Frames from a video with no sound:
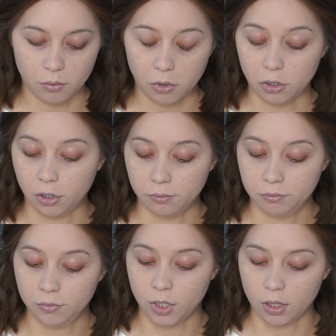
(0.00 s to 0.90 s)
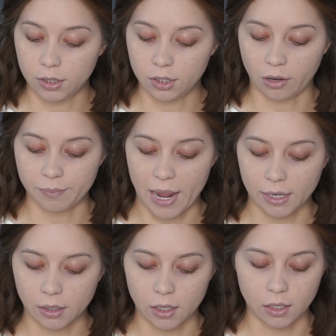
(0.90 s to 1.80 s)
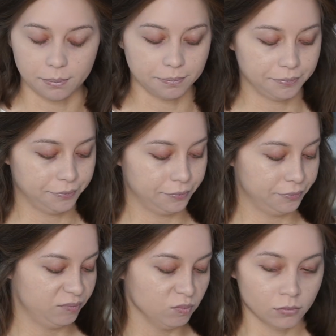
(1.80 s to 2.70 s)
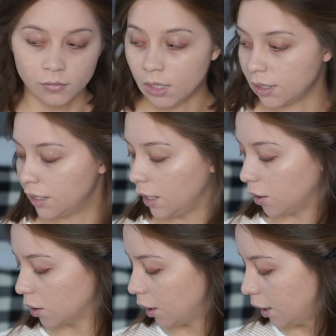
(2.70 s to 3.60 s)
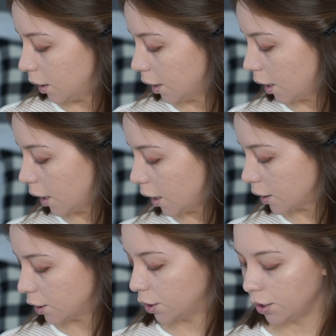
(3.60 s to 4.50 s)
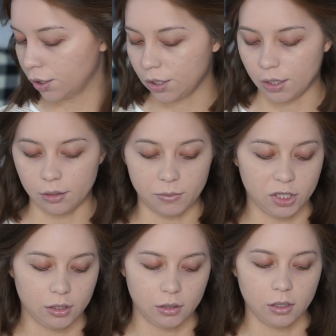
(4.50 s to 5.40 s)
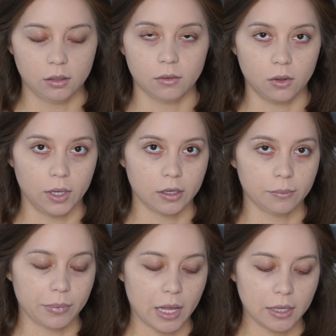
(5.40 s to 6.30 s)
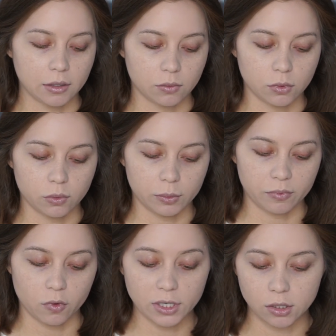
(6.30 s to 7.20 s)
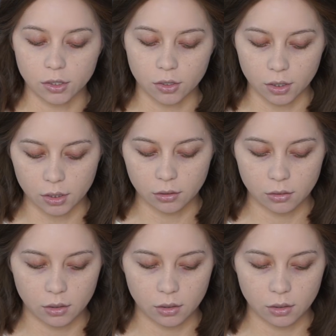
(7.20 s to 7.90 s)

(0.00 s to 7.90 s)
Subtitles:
or no, NARS Soft Matte Concealer in Custard. I'm just going to go ahead and apply this real quick before I start talking.